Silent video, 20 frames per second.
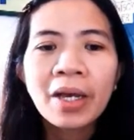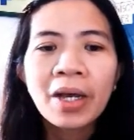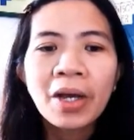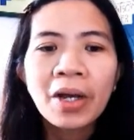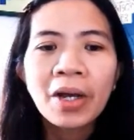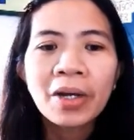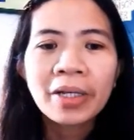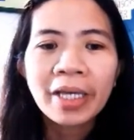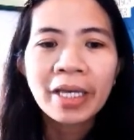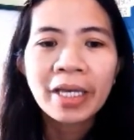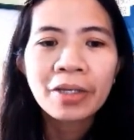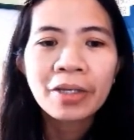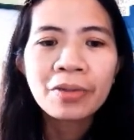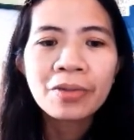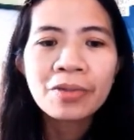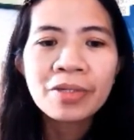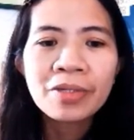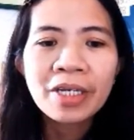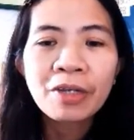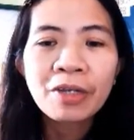Okay,
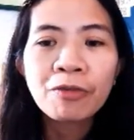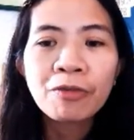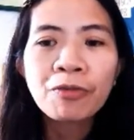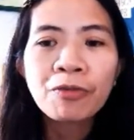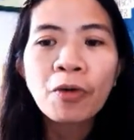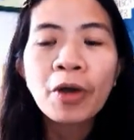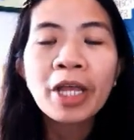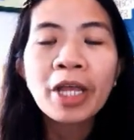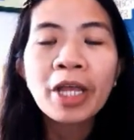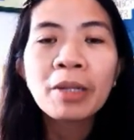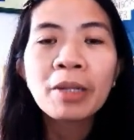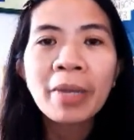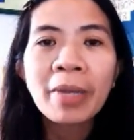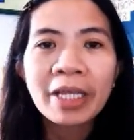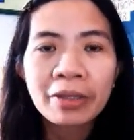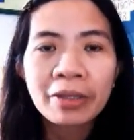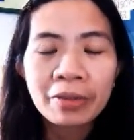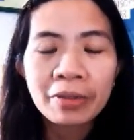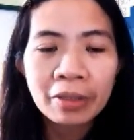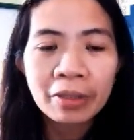using FOIL
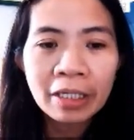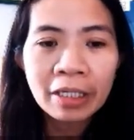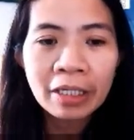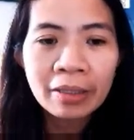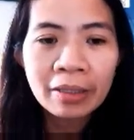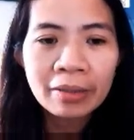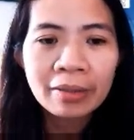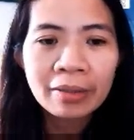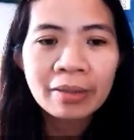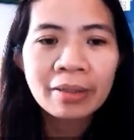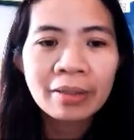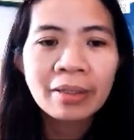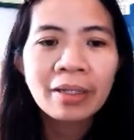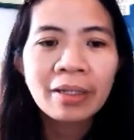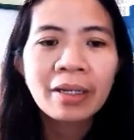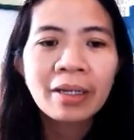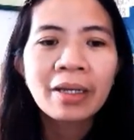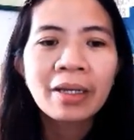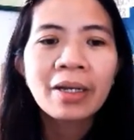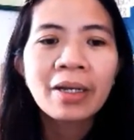method,
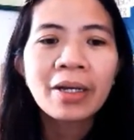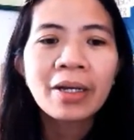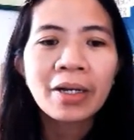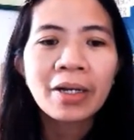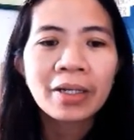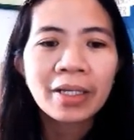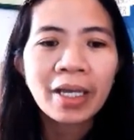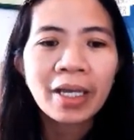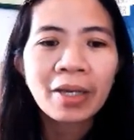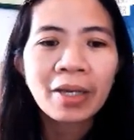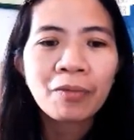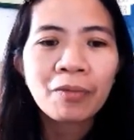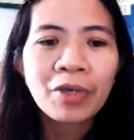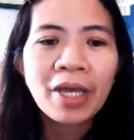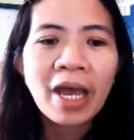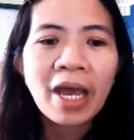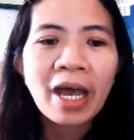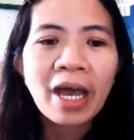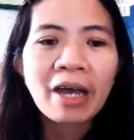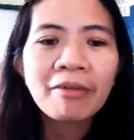okay, we
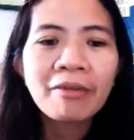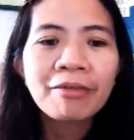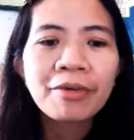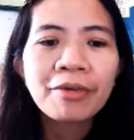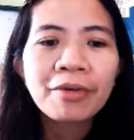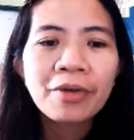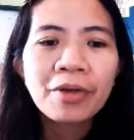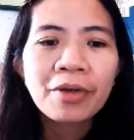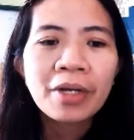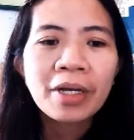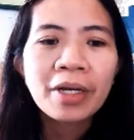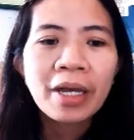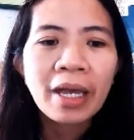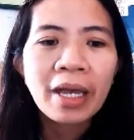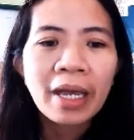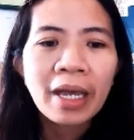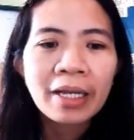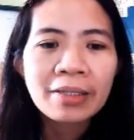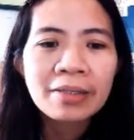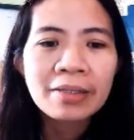have
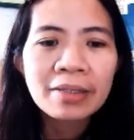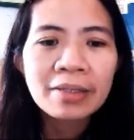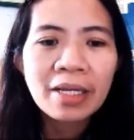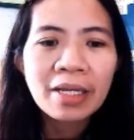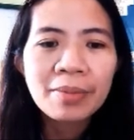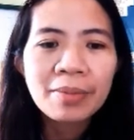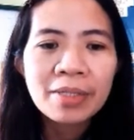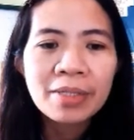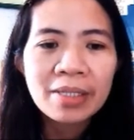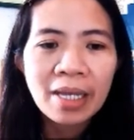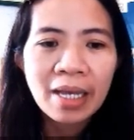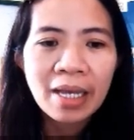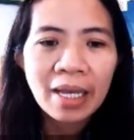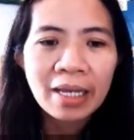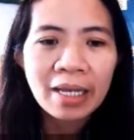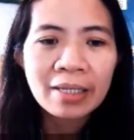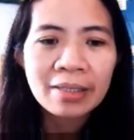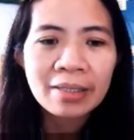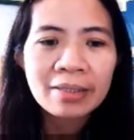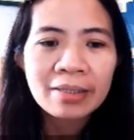x times
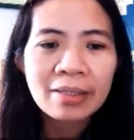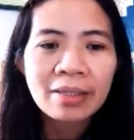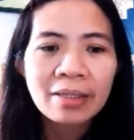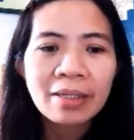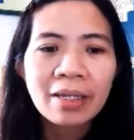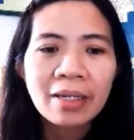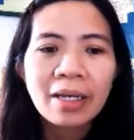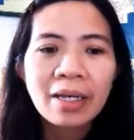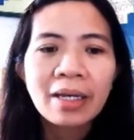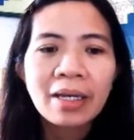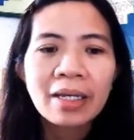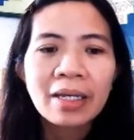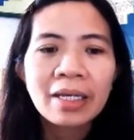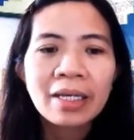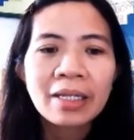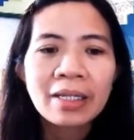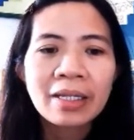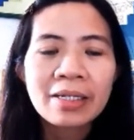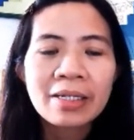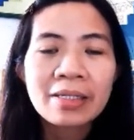x,
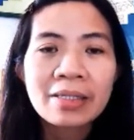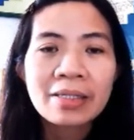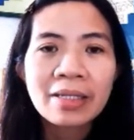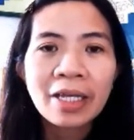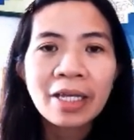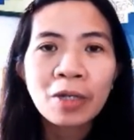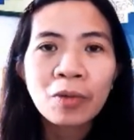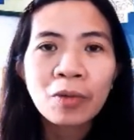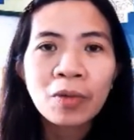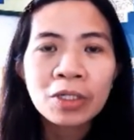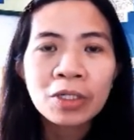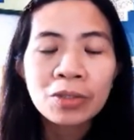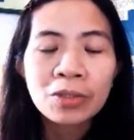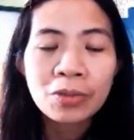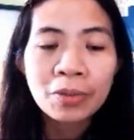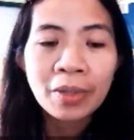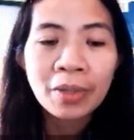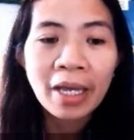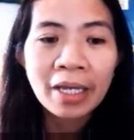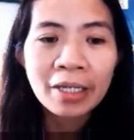it is equal to
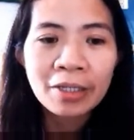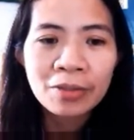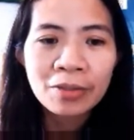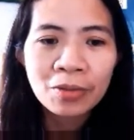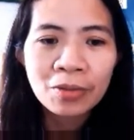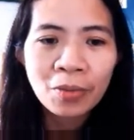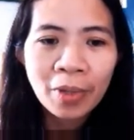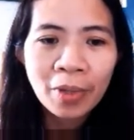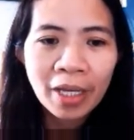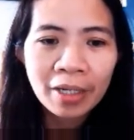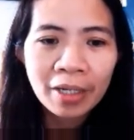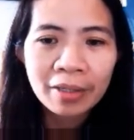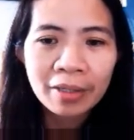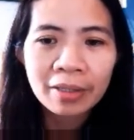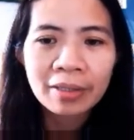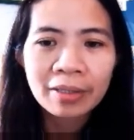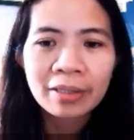x squared.